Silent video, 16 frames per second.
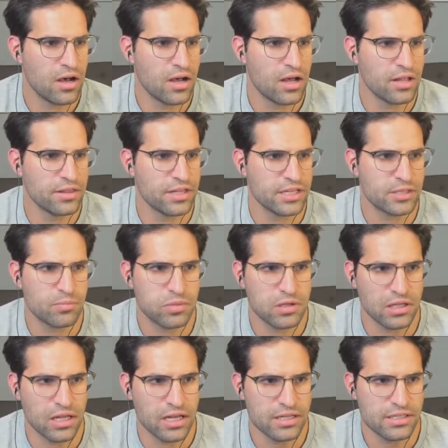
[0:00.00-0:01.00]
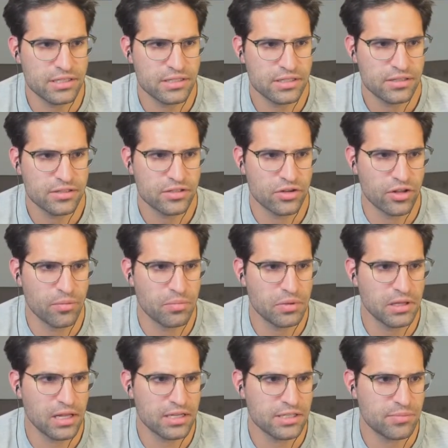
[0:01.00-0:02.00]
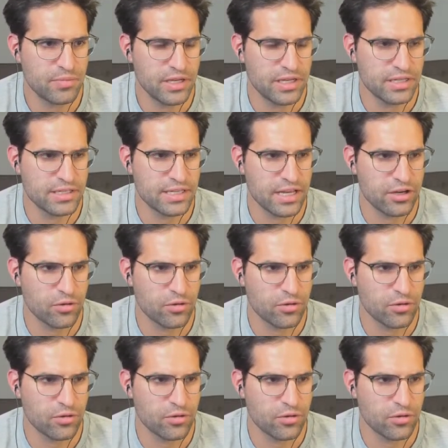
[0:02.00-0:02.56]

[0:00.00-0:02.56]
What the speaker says: on this plus. So the plus means